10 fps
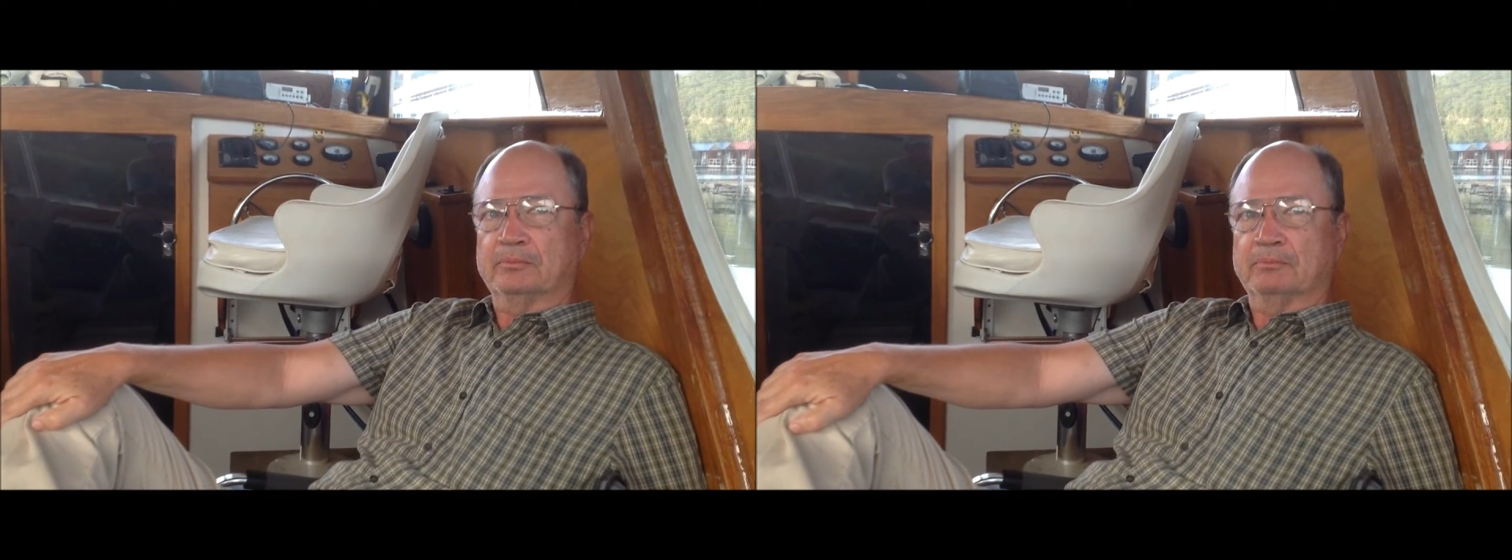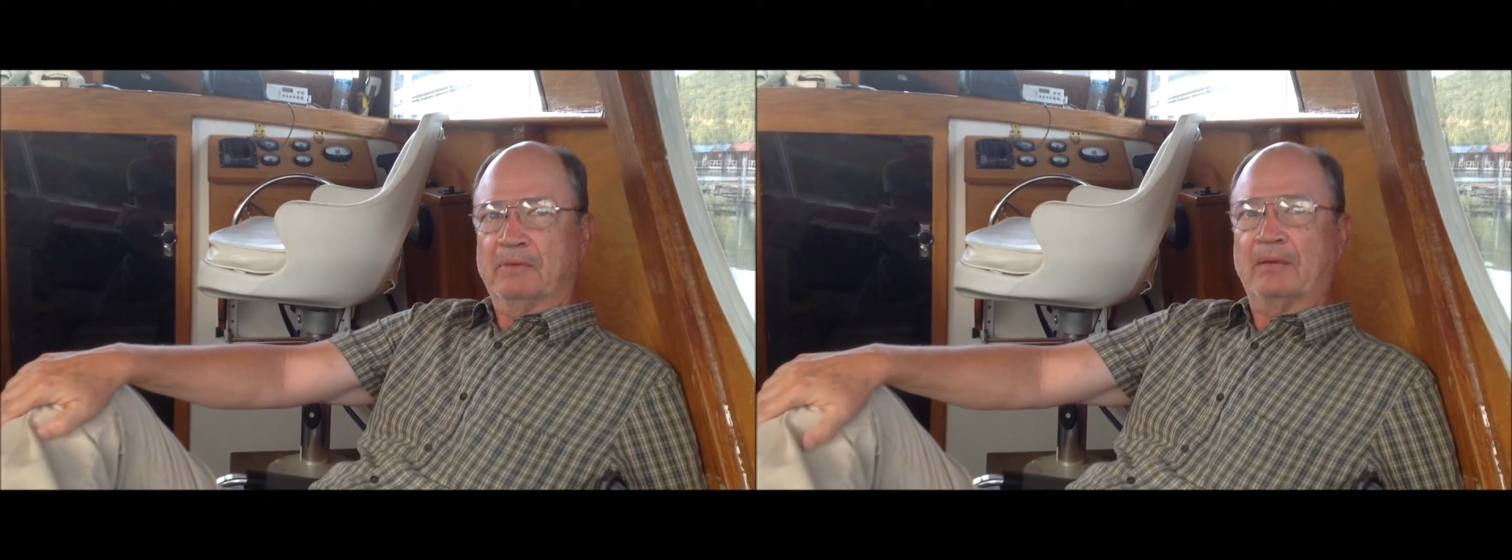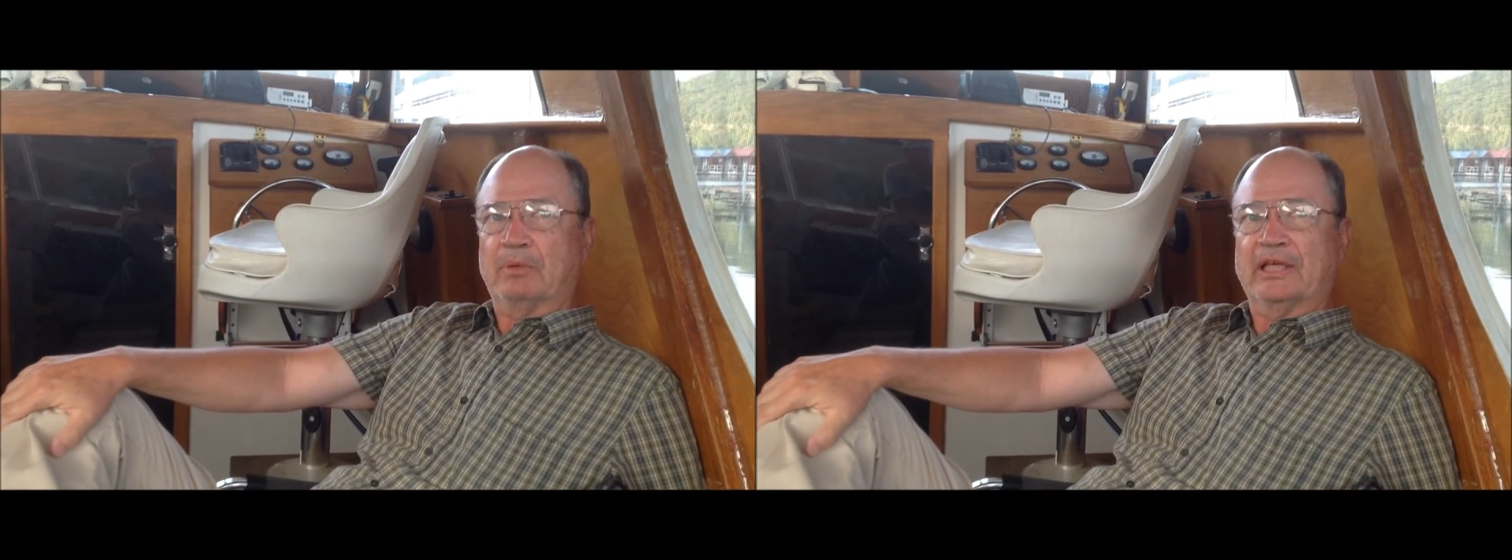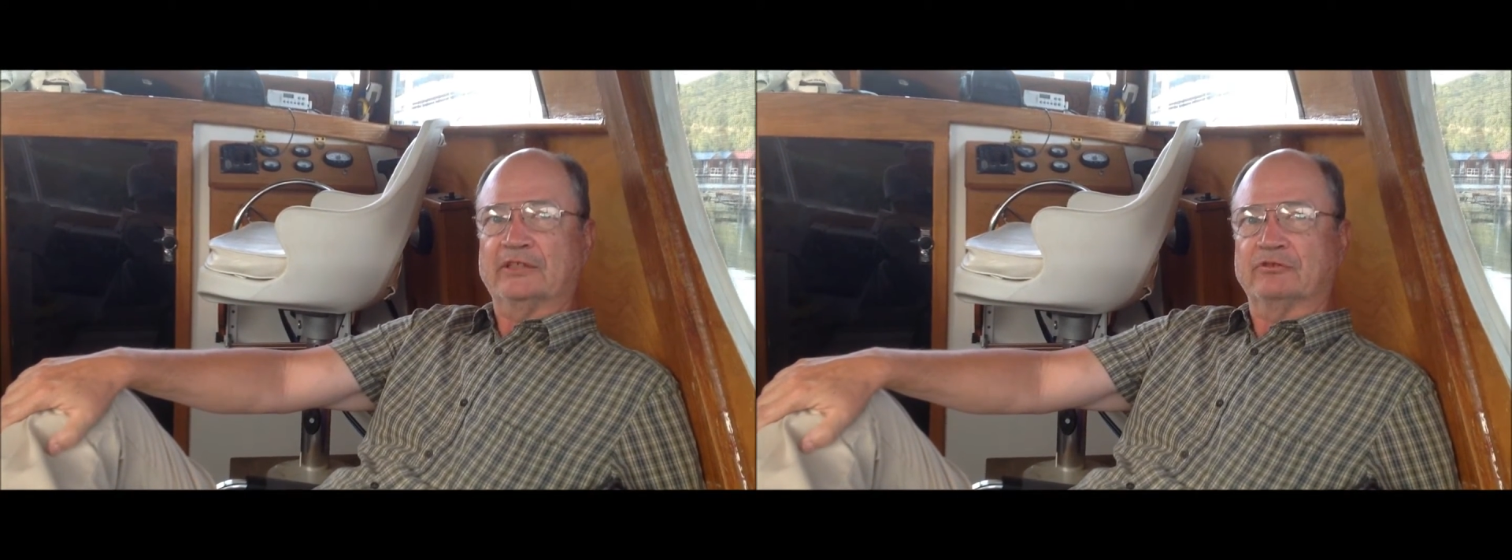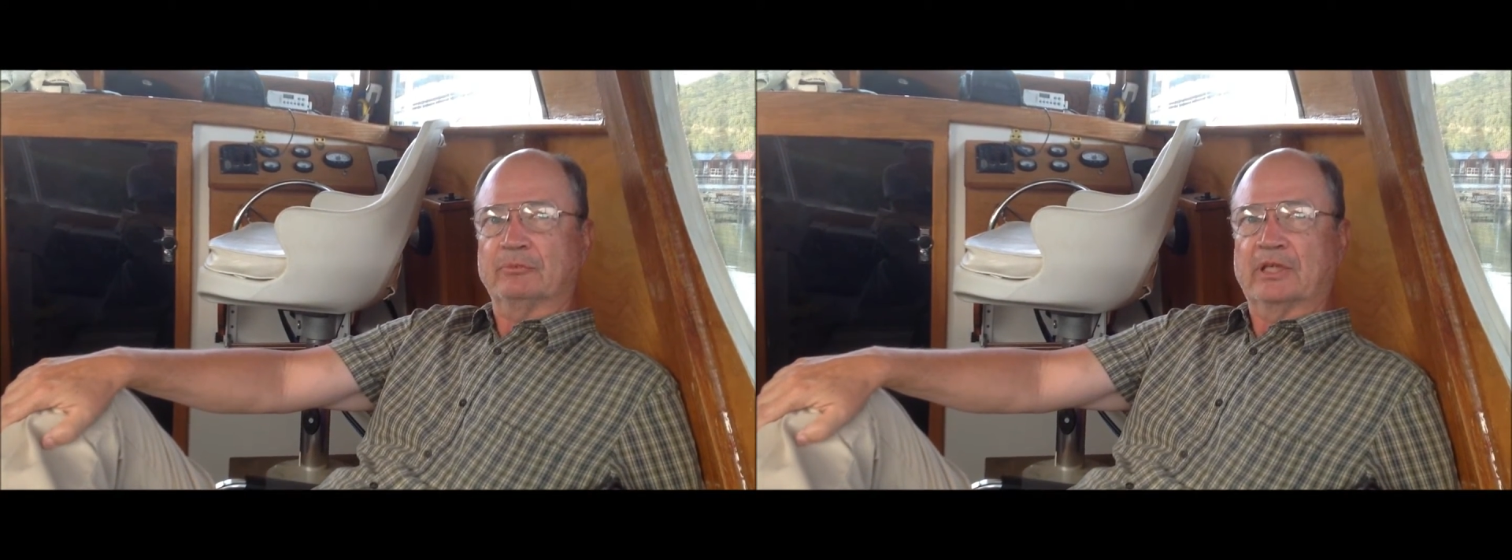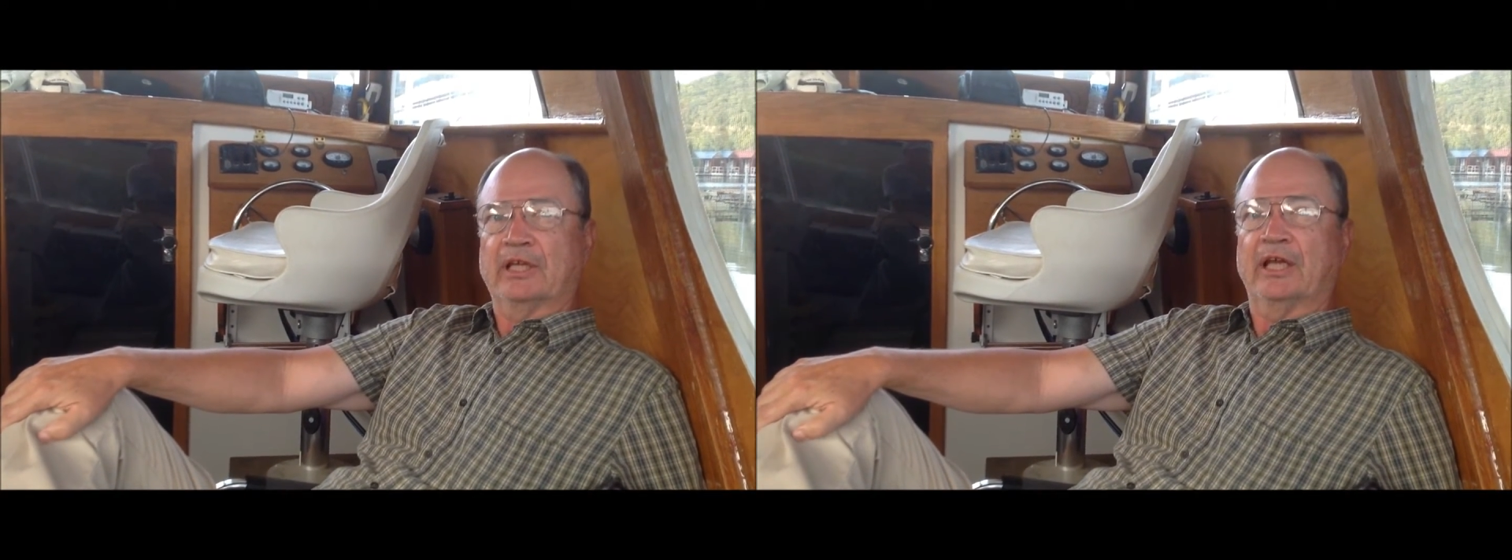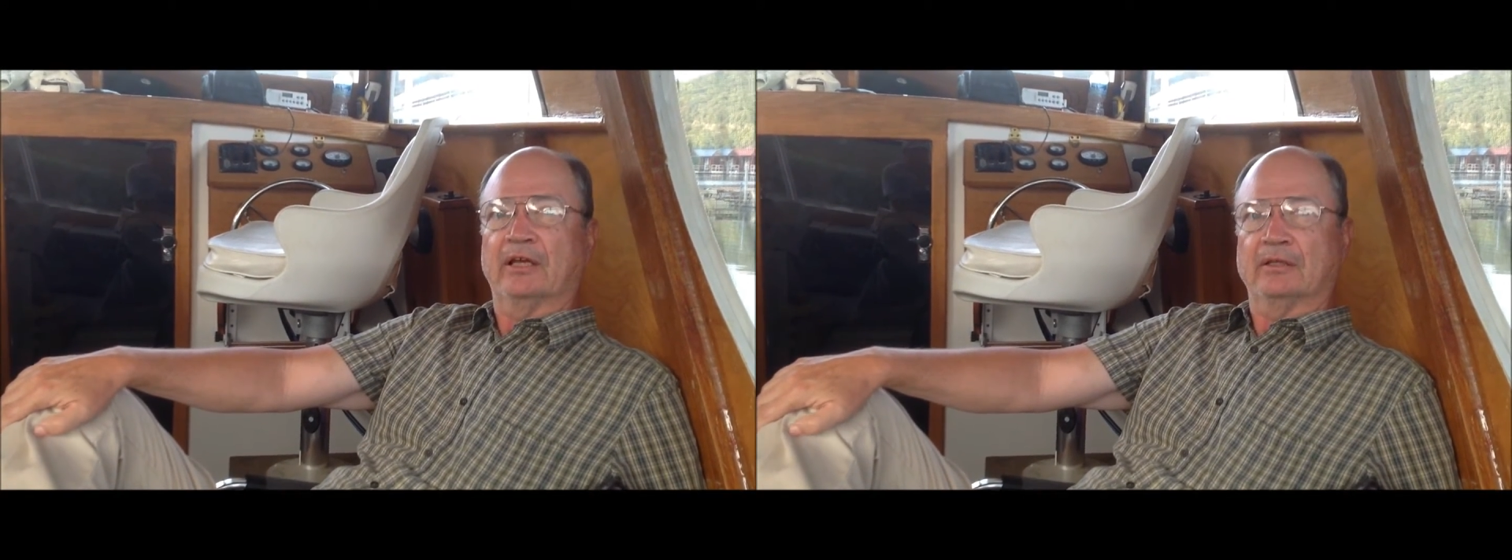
my plans from Glen-L.